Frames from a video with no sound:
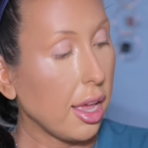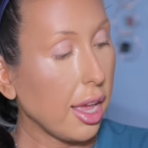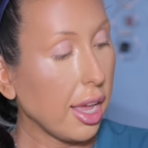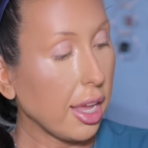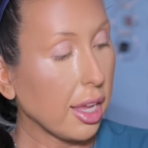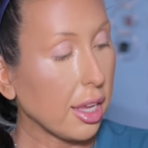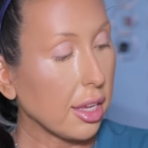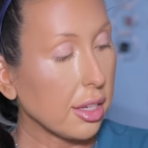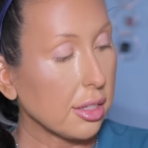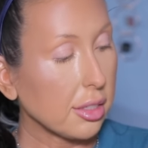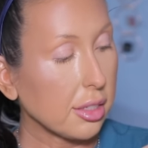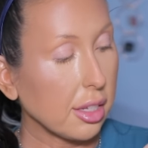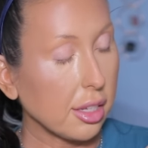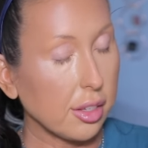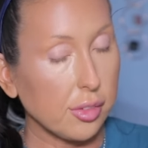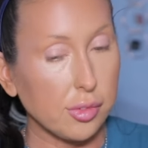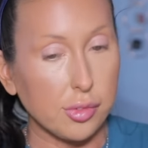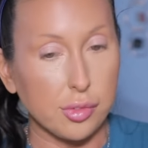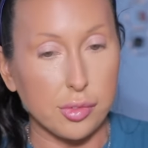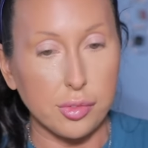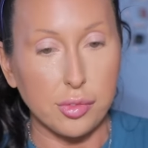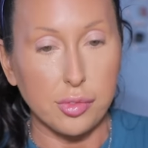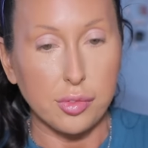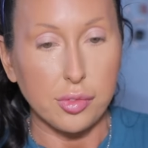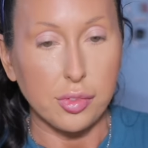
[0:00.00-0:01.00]
And it
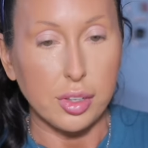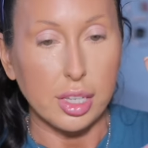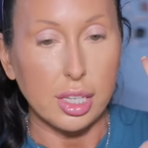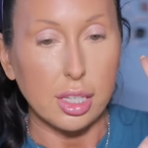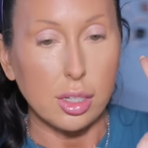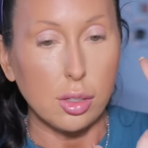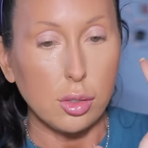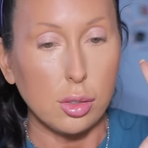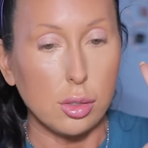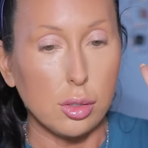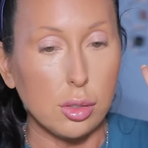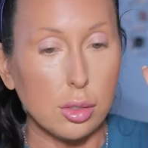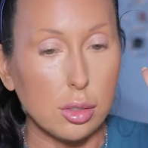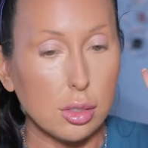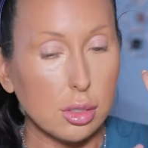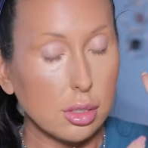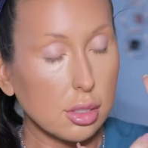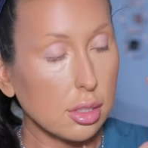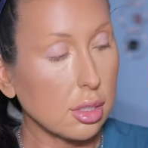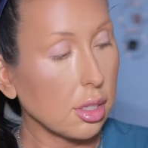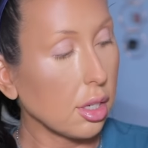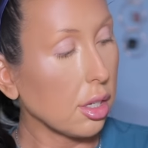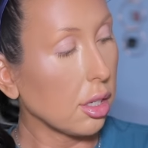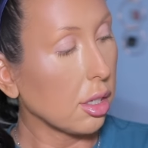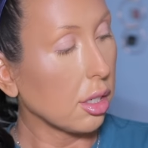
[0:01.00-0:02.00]

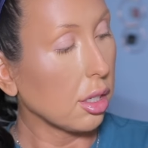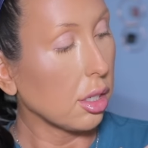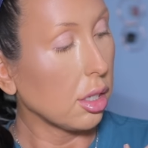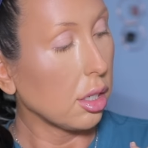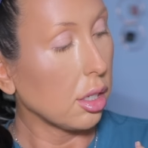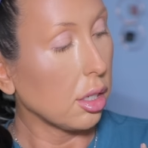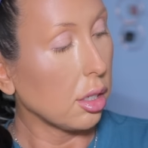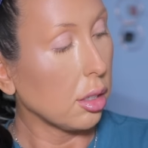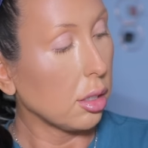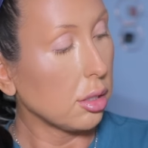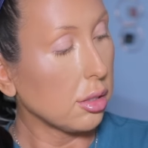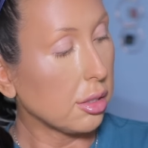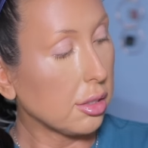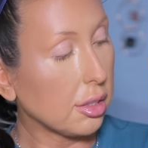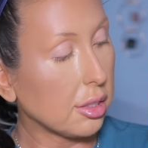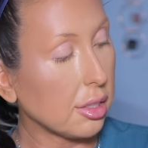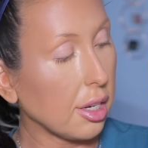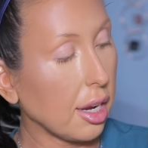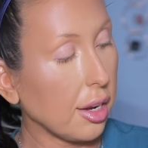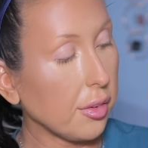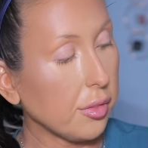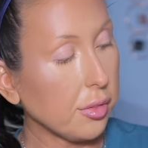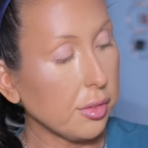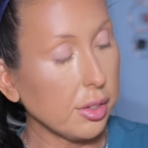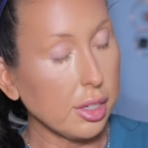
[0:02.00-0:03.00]
feels
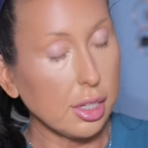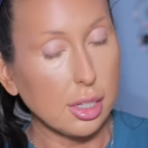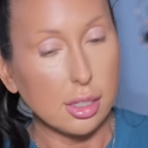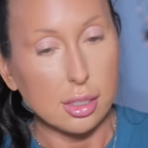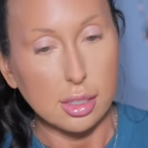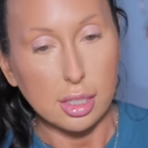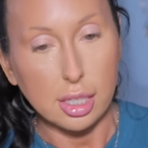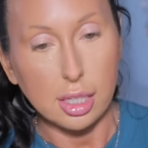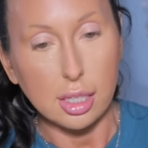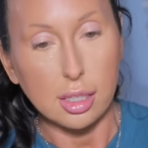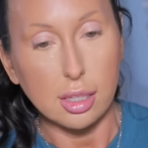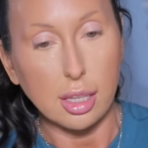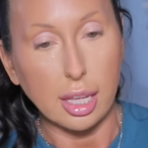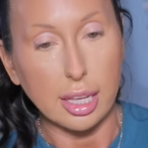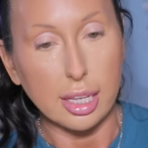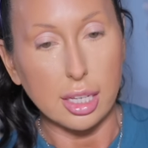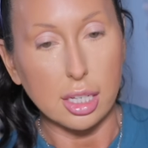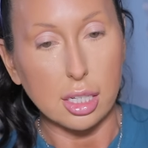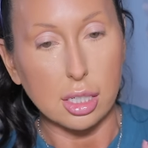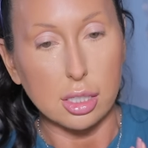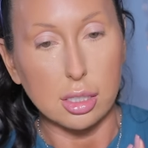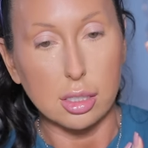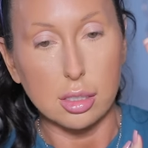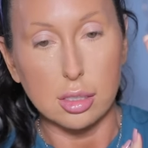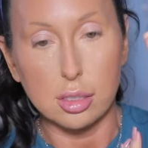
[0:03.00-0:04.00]
definitely
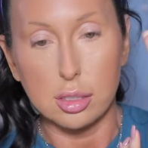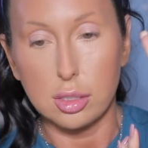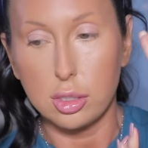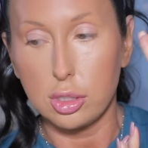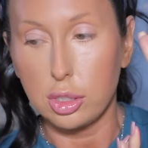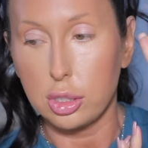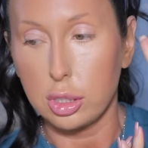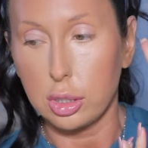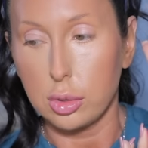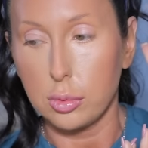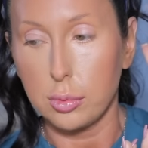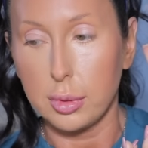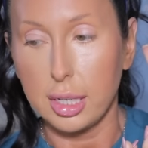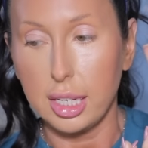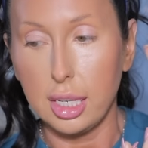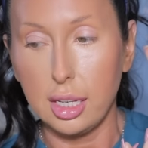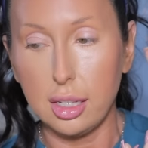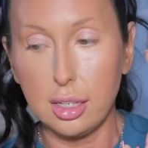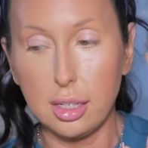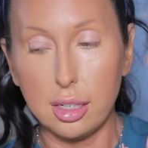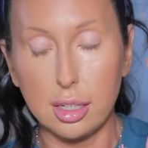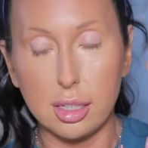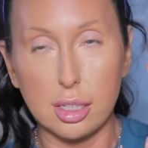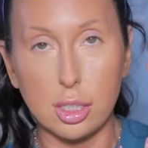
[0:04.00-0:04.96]
like dewy.